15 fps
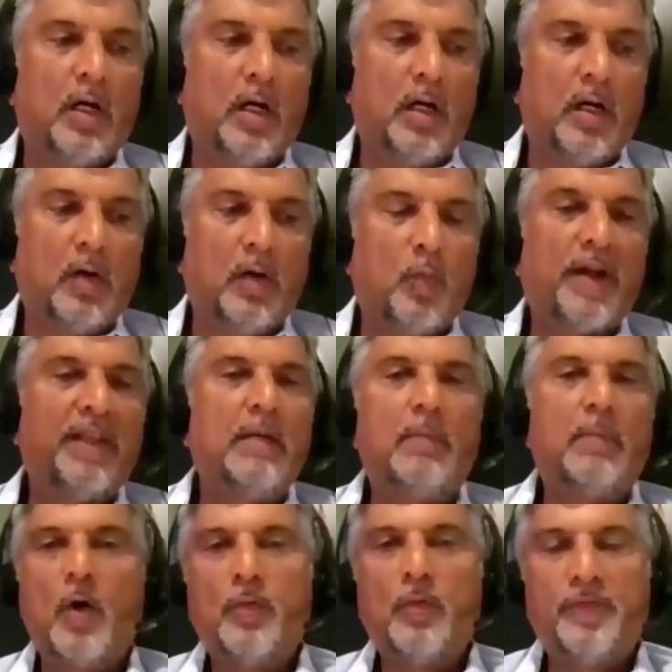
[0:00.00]
worry
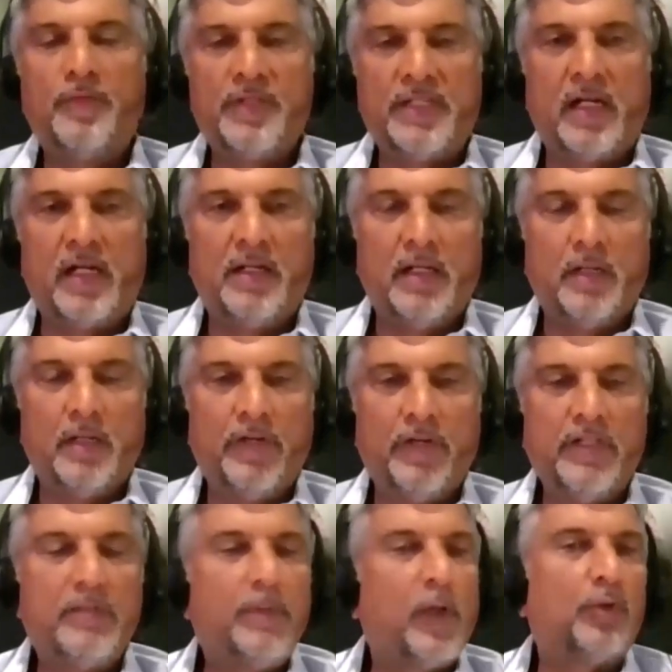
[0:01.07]
about physical
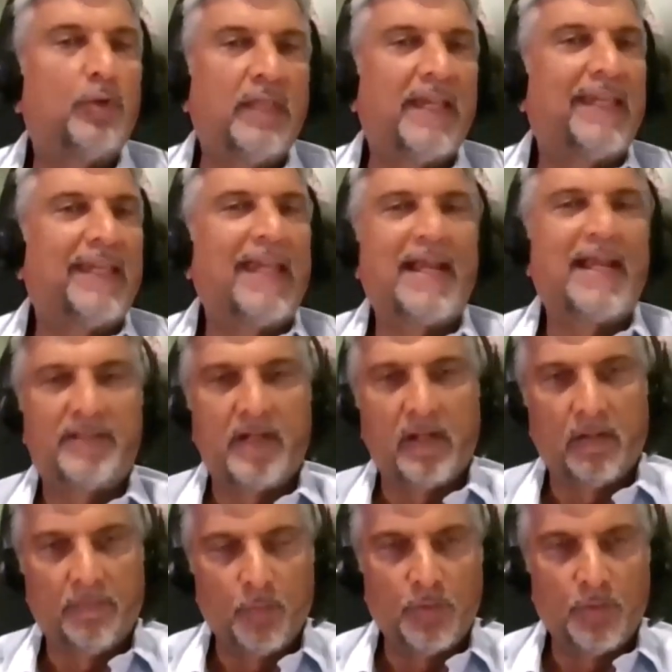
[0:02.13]
deliveries because they're cash
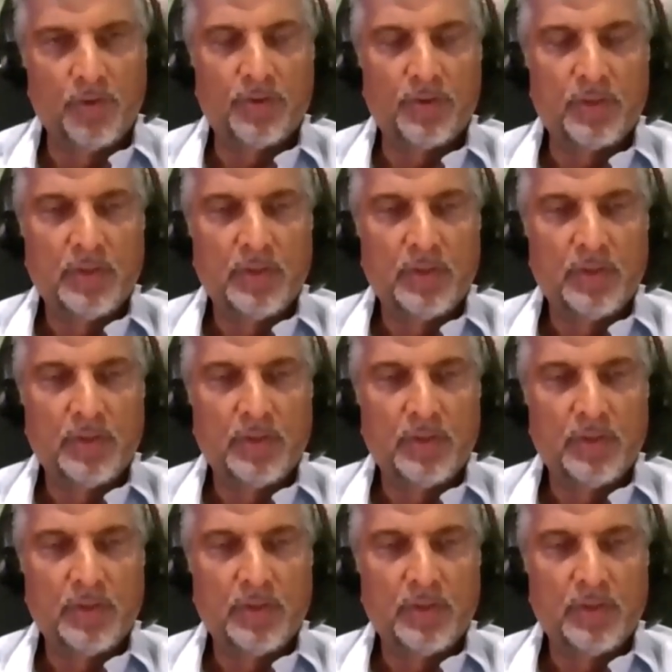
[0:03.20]
settled futures.